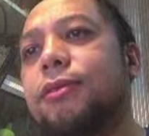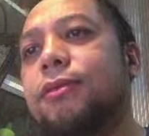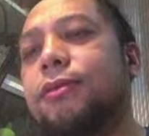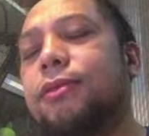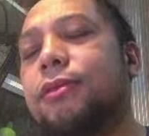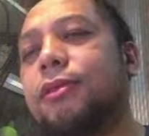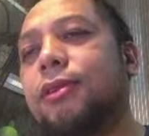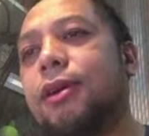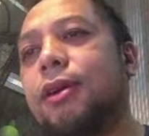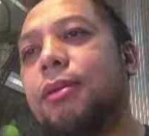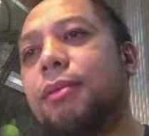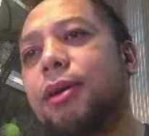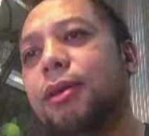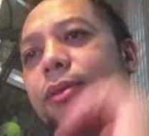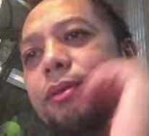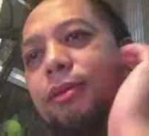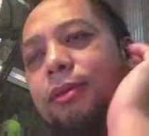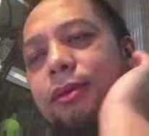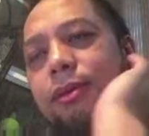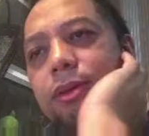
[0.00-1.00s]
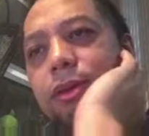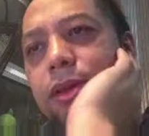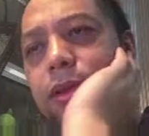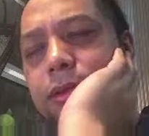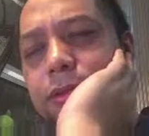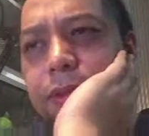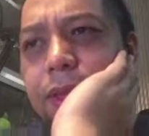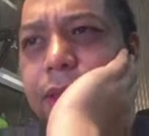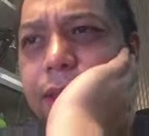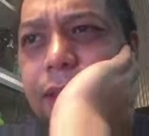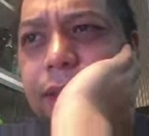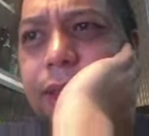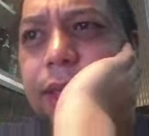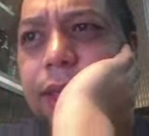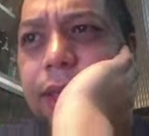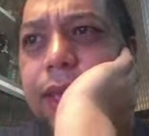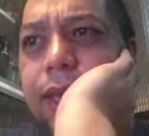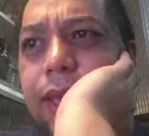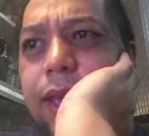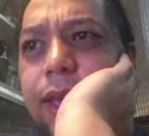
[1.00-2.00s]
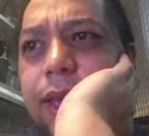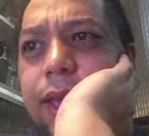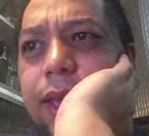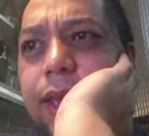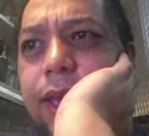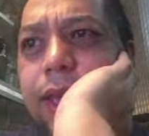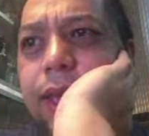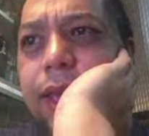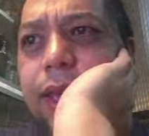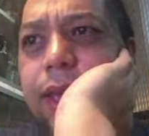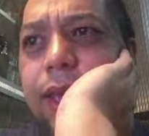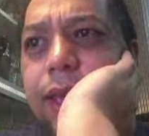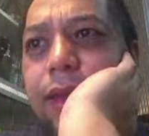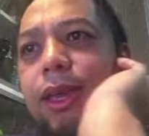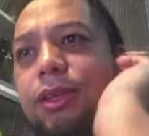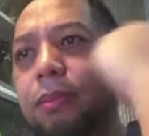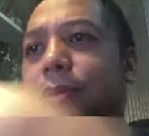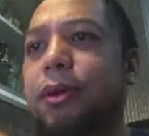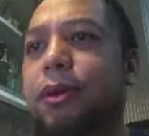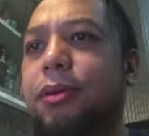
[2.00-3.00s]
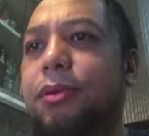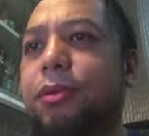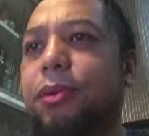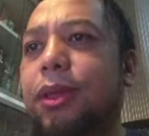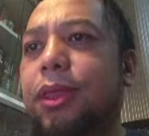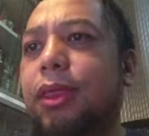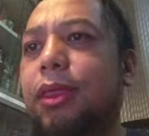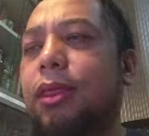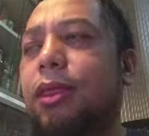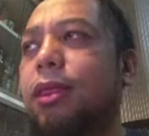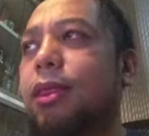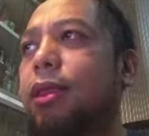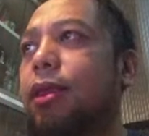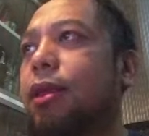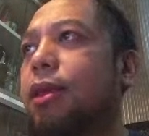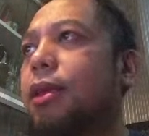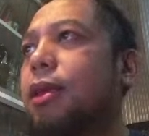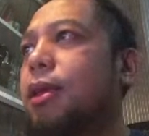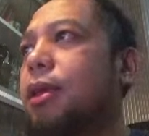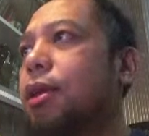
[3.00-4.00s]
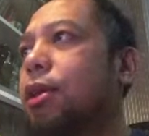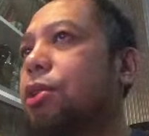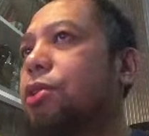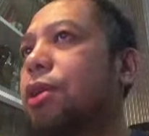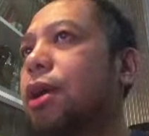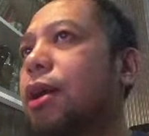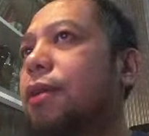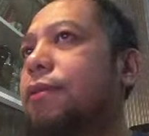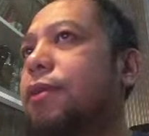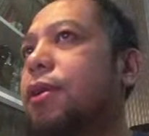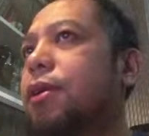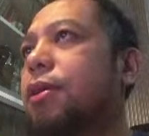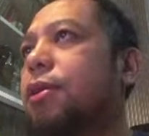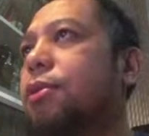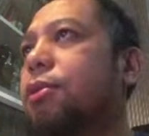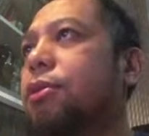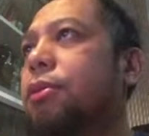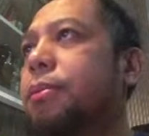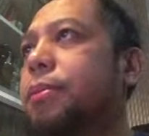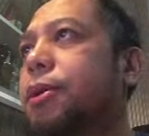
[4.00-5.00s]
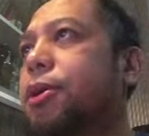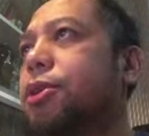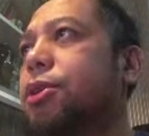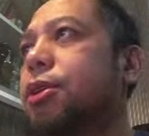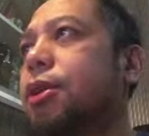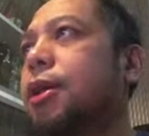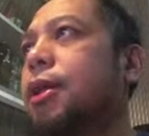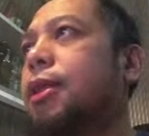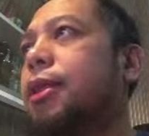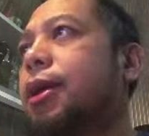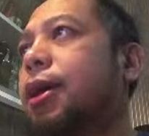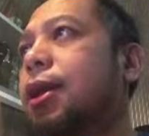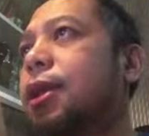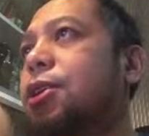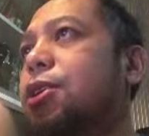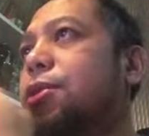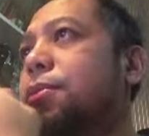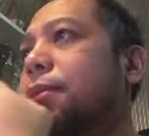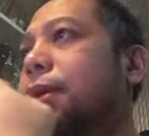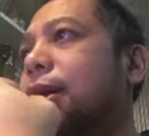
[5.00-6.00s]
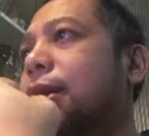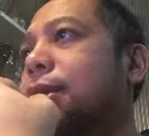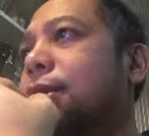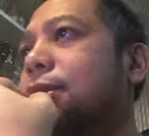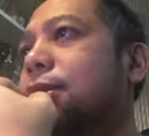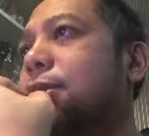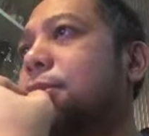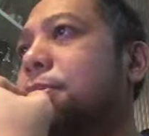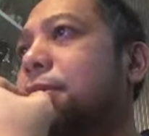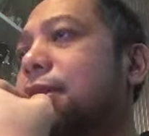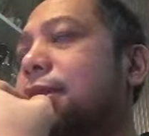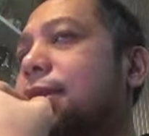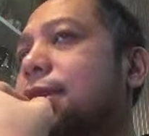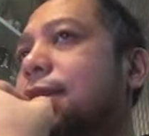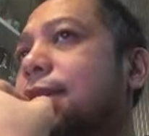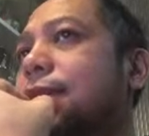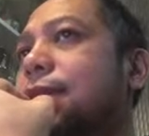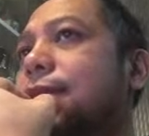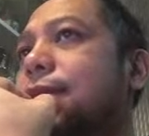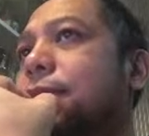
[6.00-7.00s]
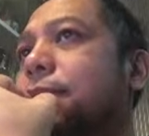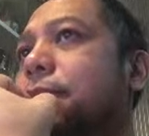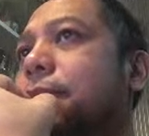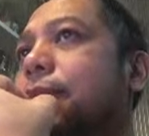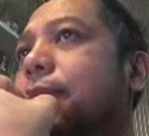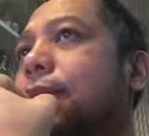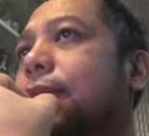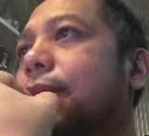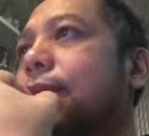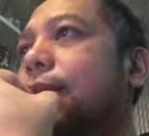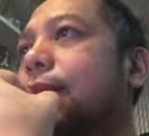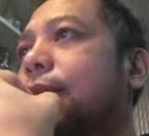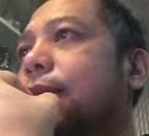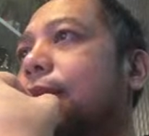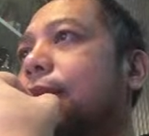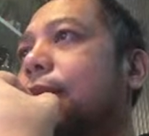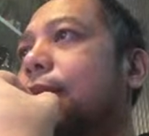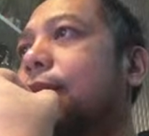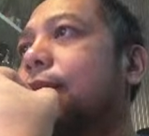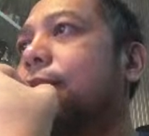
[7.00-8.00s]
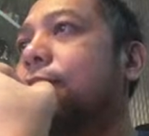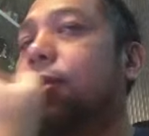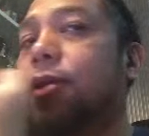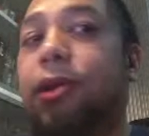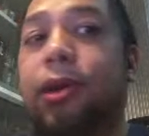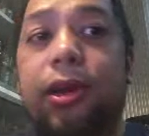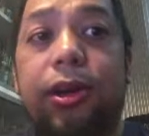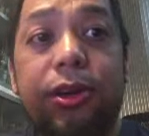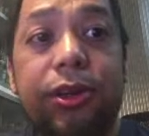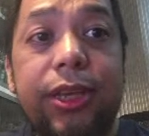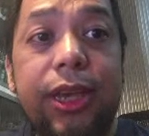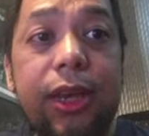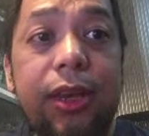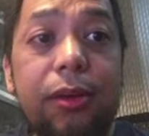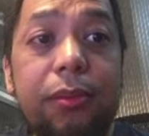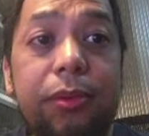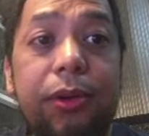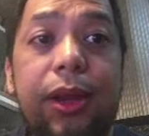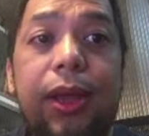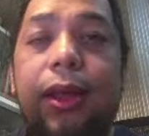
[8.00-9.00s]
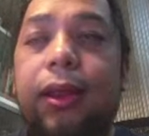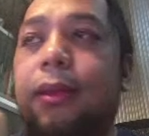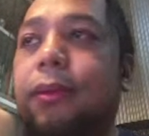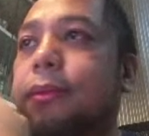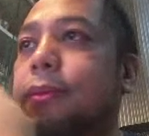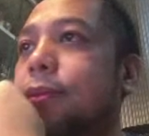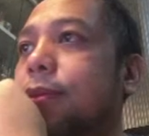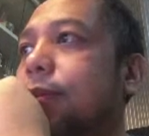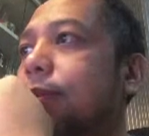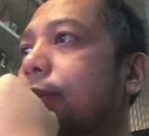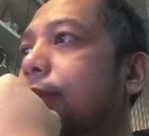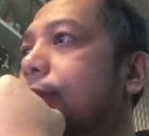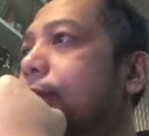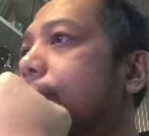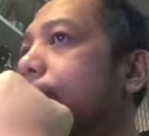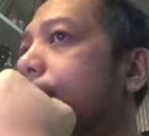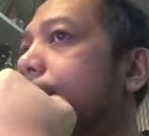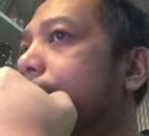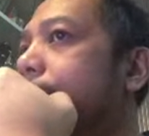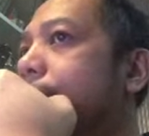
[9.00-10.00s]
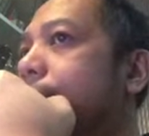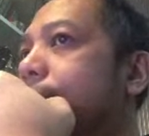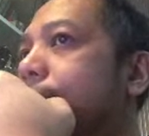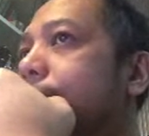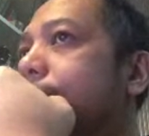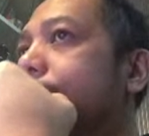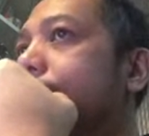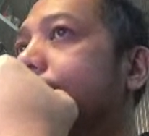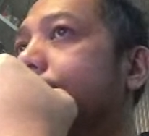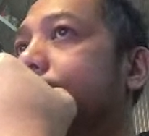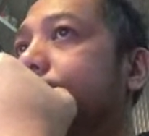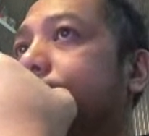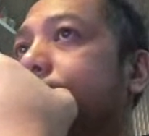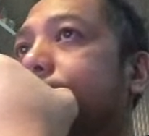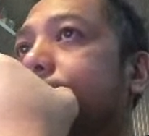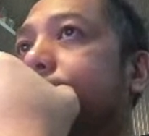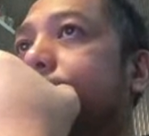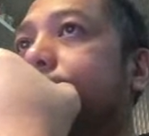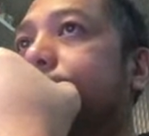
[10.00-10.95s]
talk about feeling like having a superpower when you have your own personal knowledge management system or your second brain. So